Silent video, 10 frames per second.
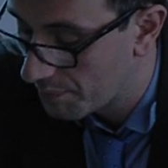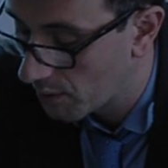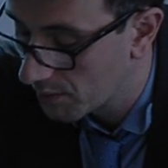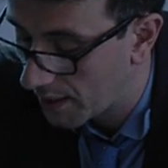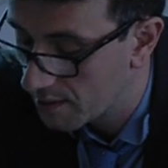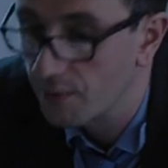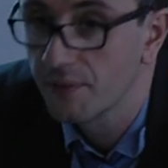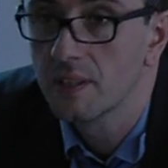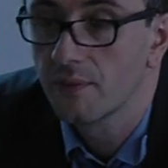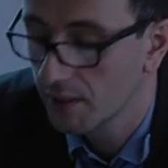products of
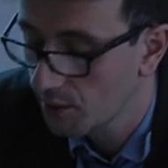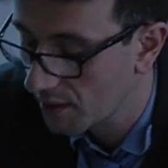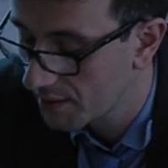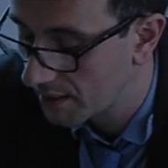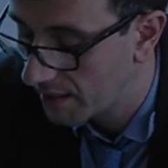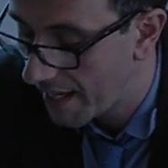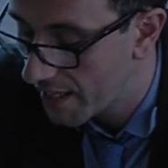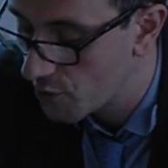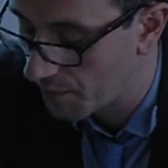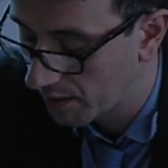individuals'
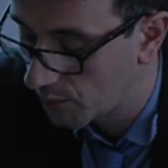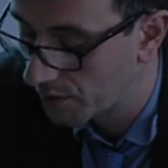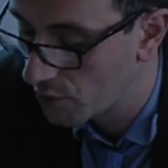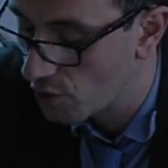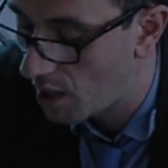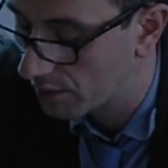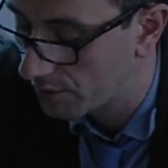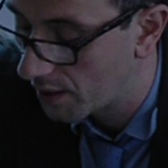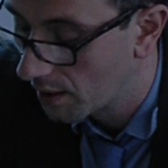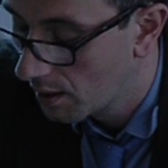engagement with the
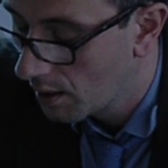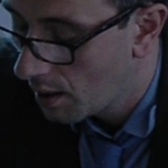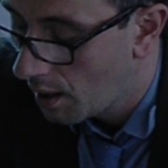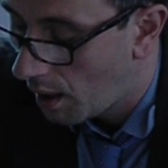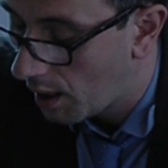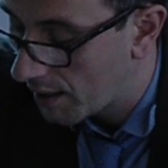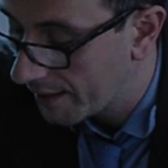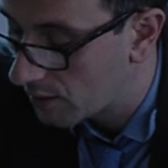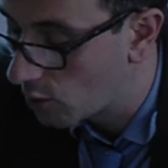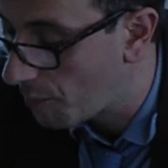genre.
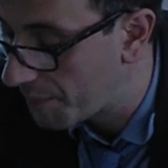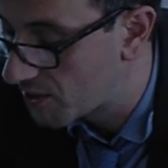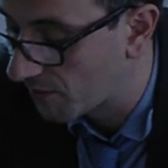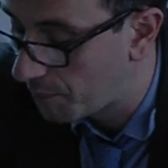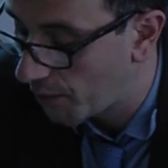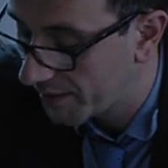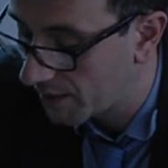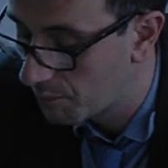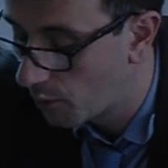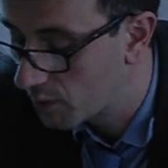Unlike copies of
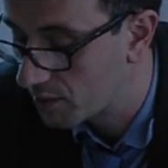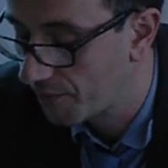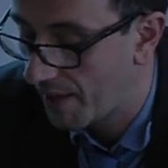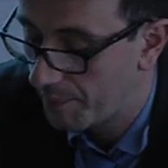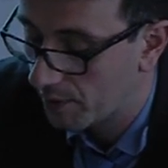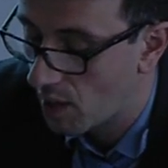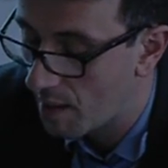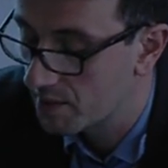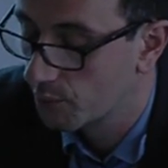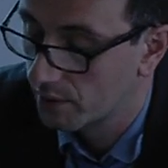poetic books of
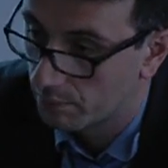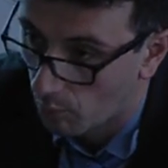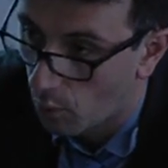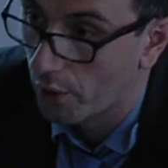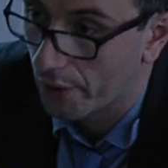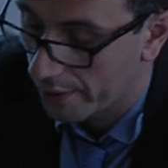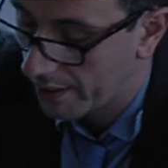epigrams with more or